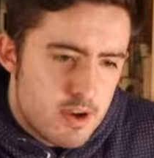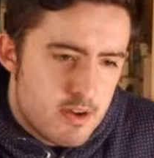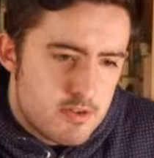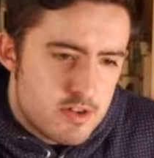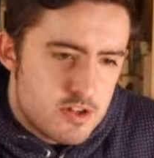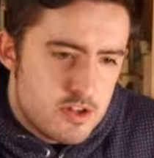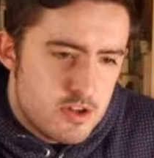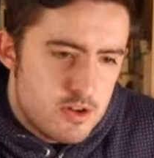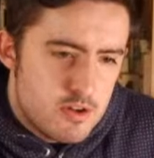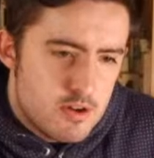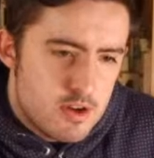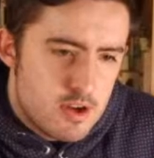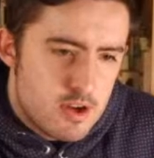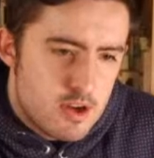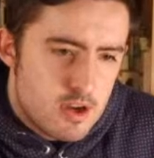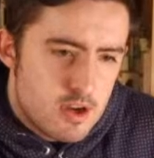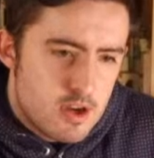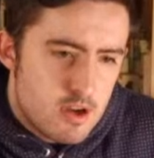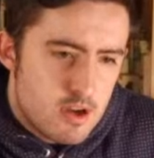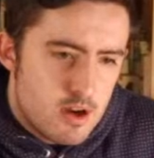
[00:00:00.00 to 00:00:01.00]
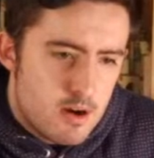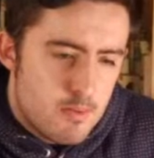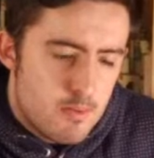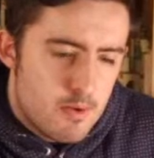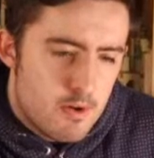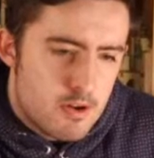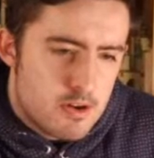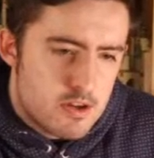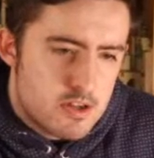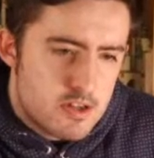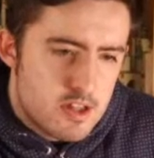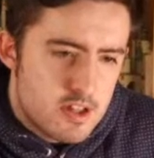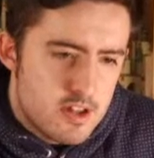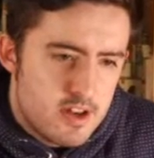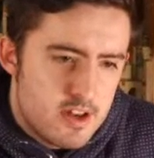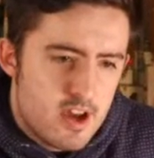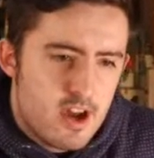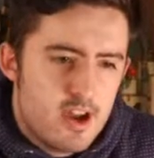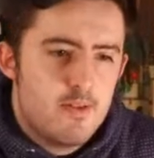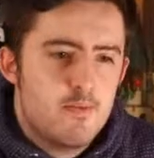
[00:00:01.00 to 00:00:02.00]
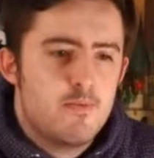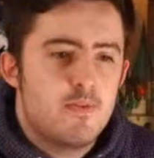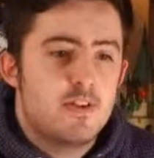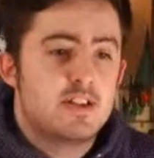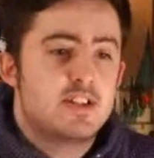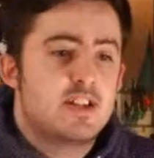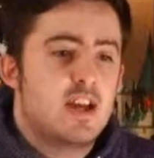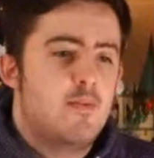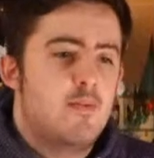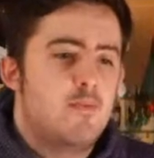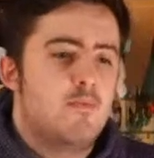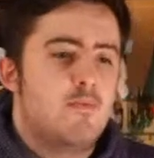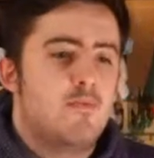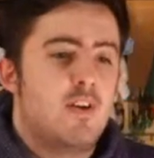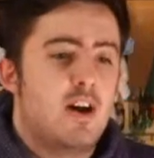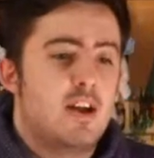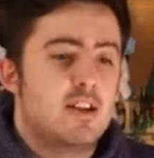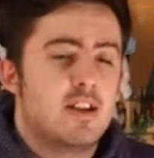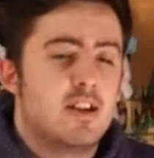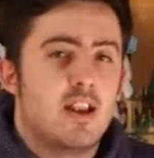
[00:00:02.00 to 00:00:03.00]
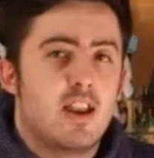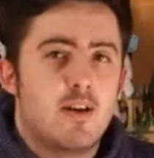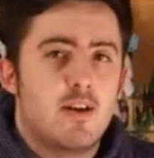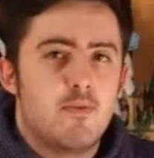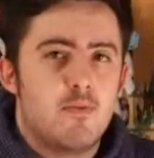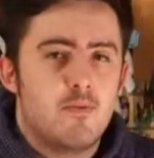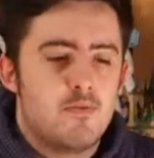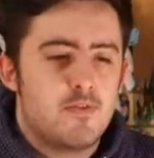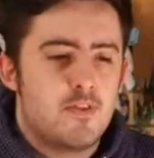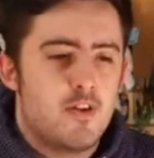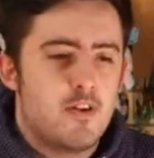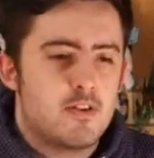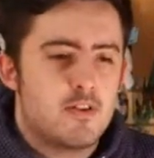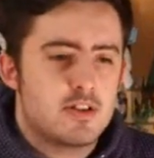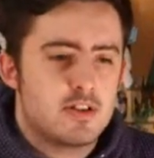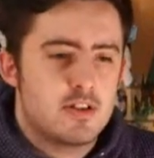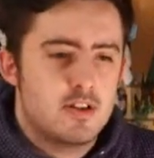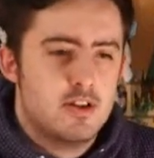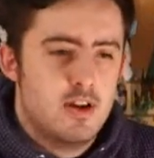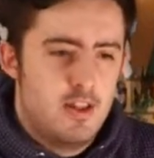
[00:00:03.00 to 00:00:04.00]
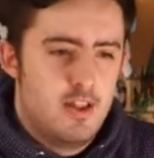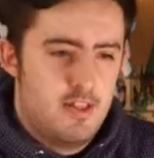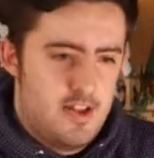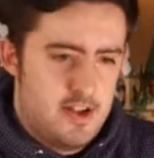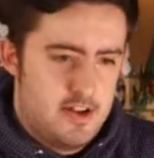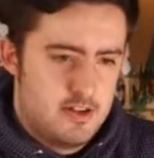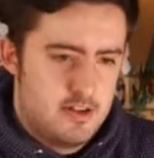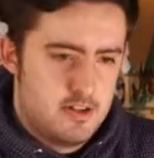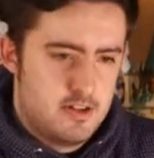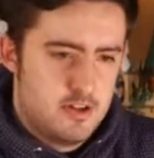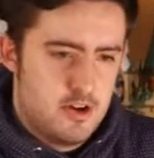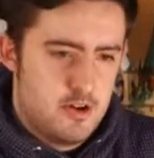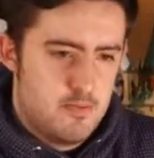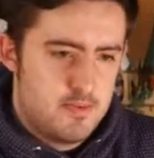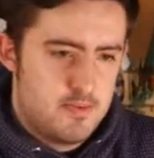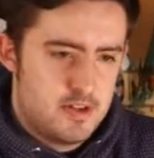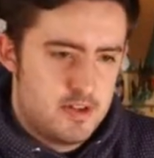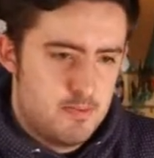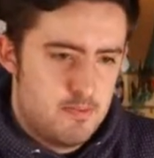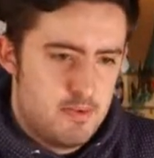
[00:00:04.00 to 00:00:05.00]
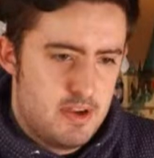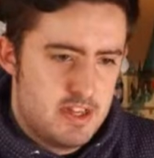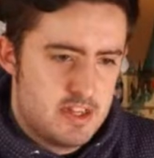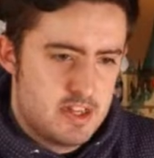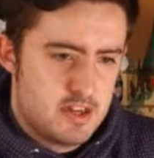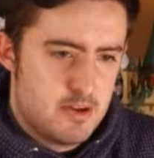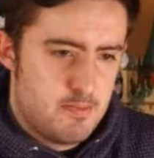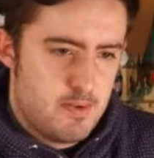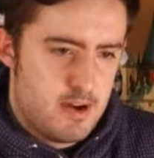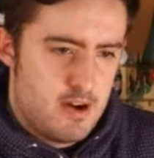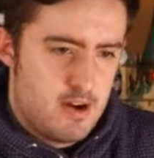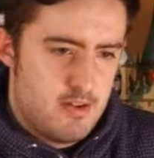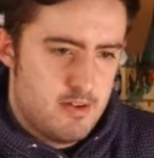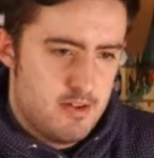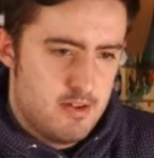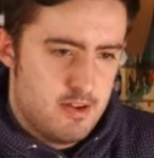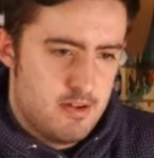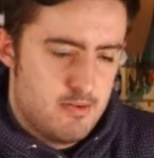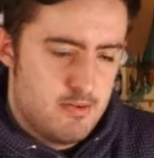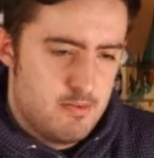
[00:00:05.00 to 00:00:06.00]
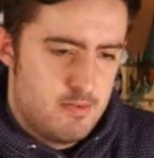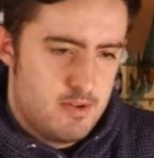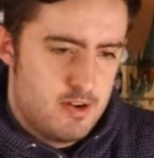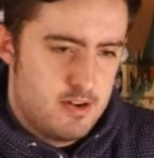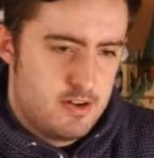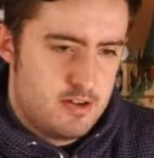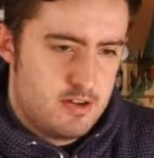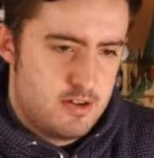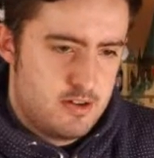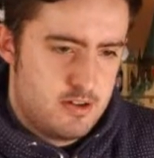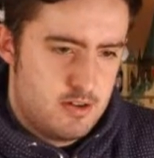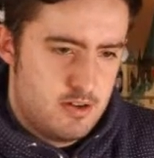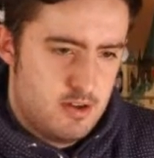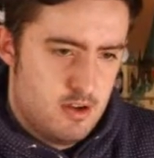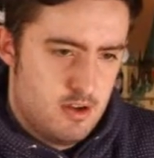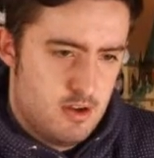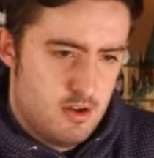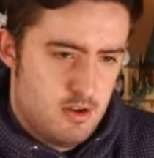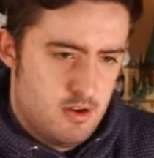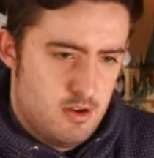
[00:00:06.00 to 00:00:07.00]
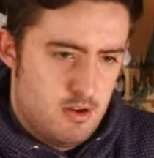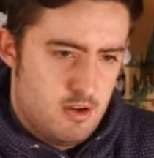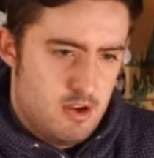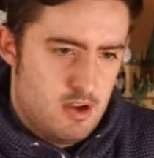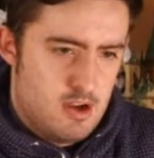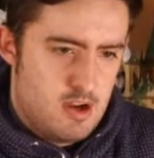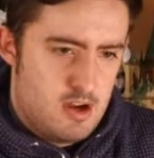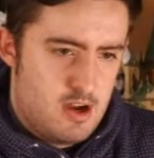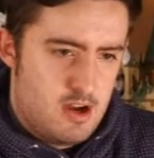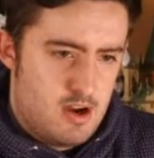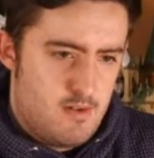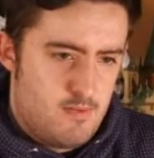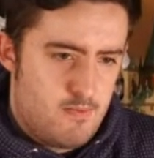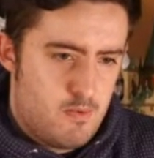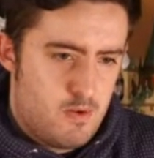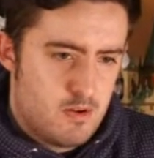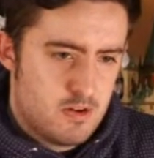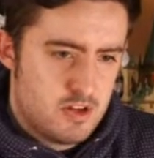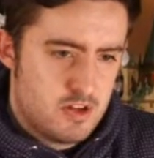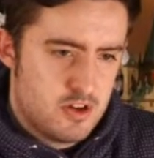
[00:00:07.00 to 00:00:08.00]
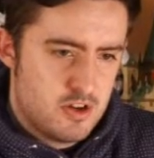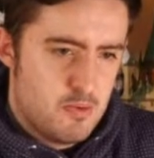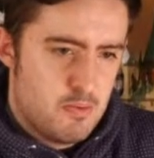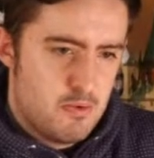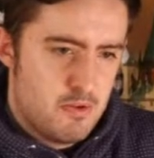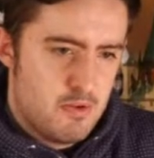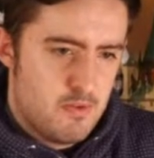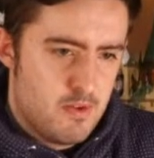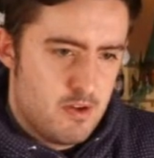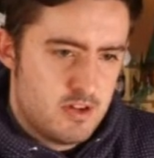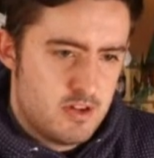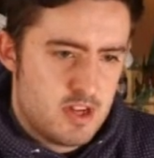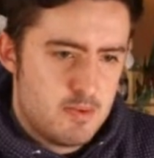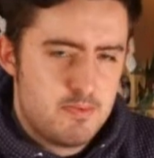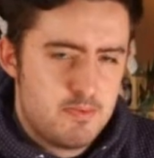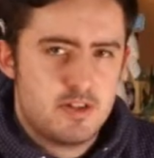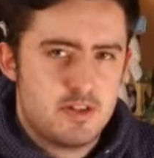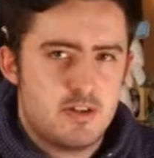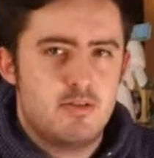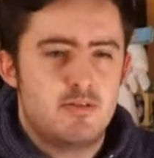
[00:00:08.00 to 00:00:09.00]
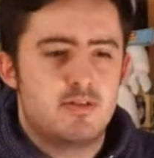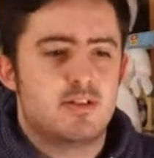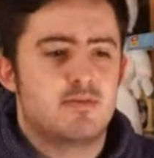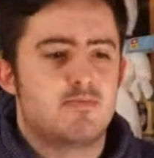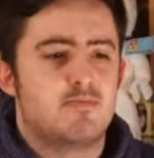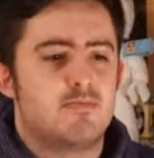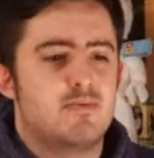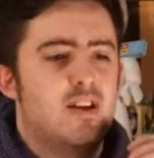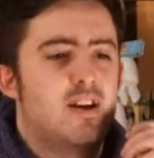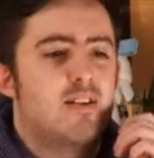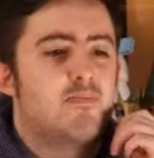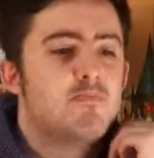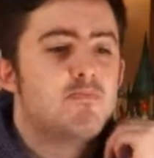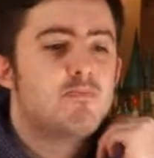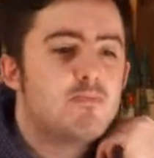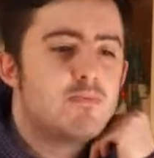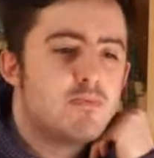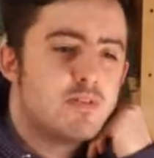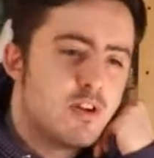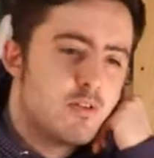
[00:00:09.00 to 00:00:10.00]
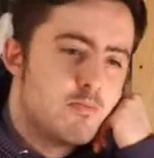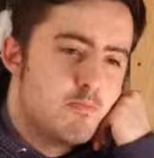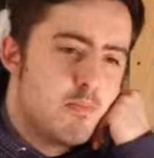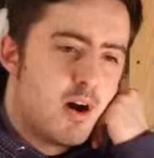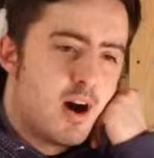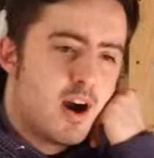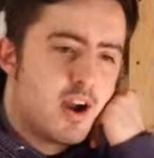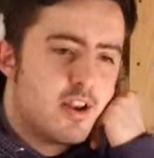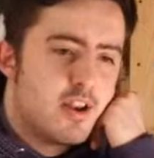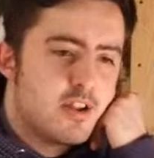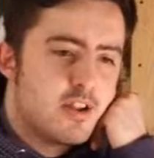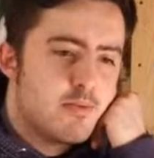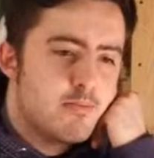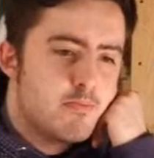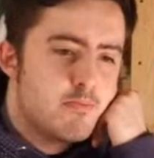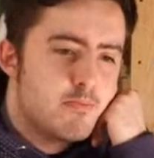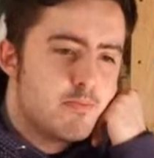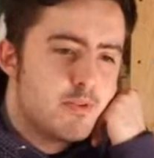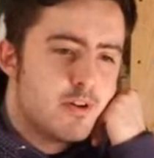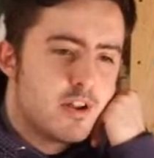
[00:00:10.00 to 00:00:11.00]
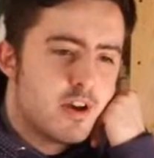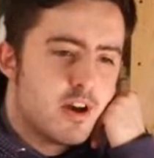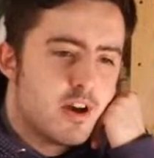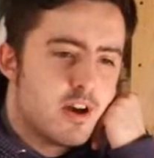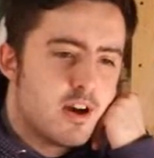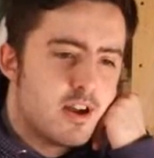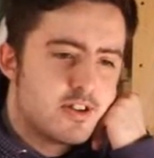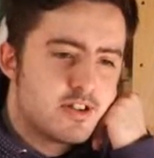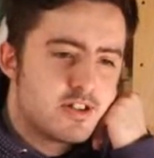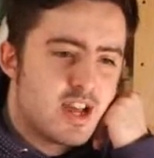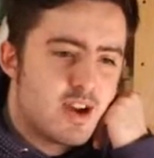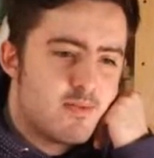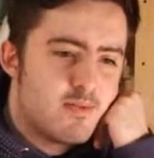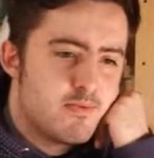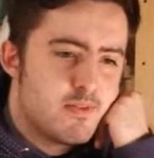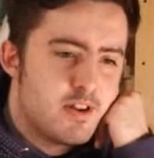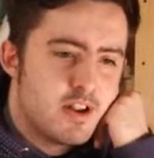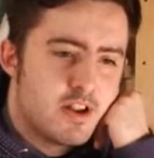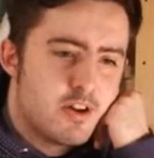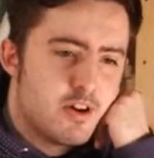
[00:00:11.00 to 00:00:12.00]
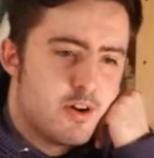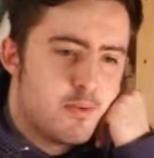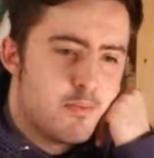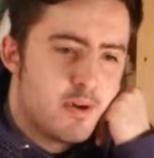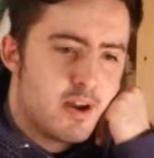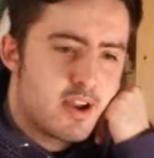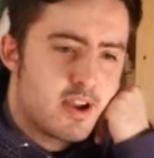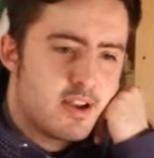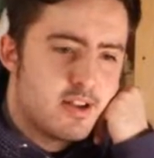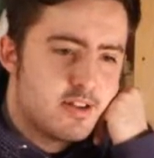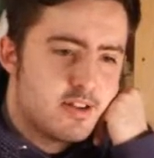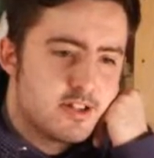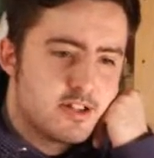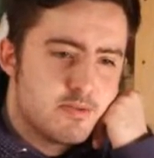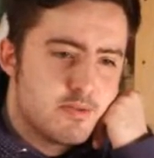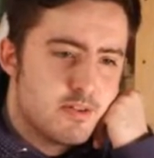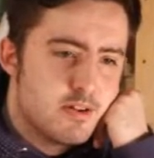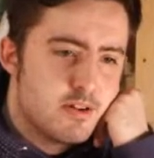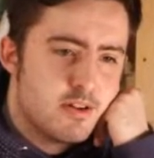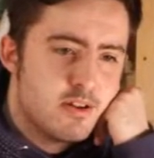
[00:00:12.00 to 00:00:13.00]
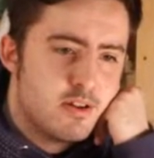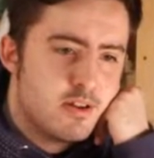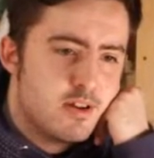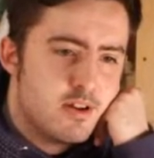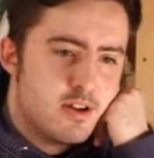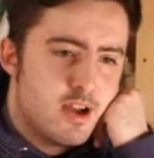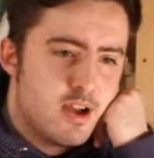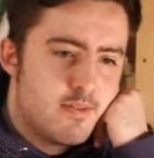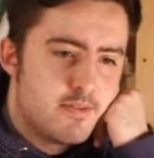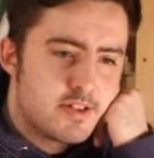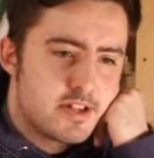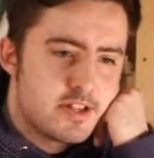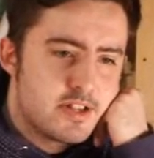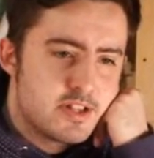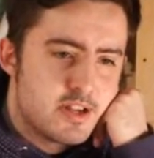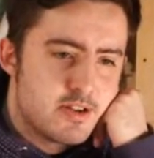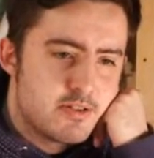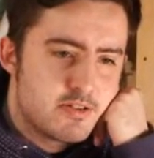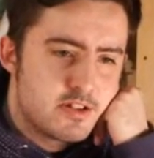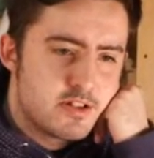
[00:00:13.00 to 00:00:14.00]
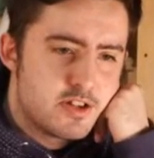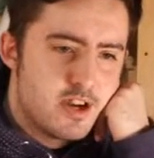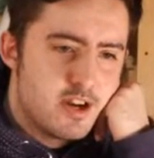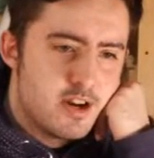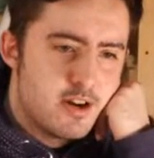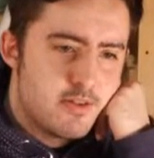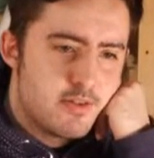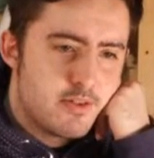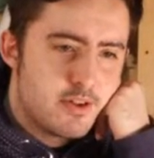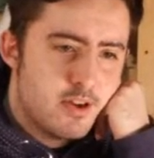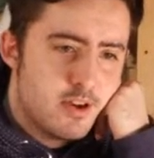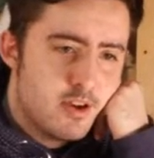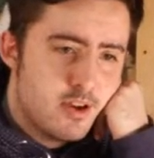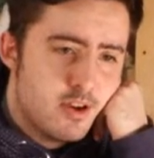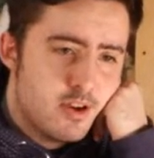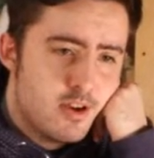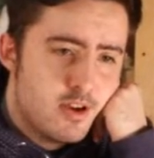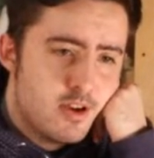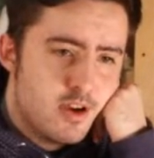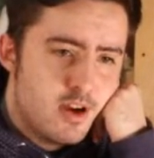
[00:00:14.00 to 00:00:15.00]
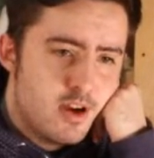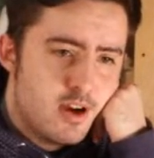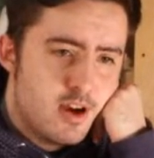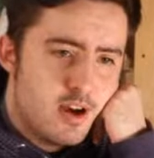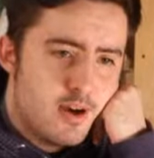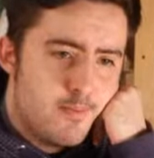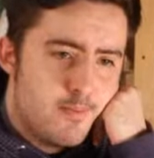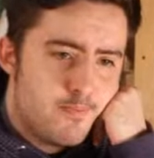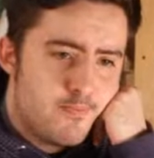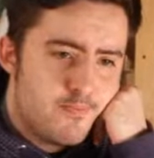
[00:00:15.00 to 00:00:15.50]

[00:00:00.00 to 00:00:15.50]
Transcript: younger. I watched the 9th and 10th and 11th Doctor, and then stopped at Peter Capaldi, which I've watched a couple of those episodes. I don't mind him, but I just haven't really gotten back into it ever since I was a child. Let's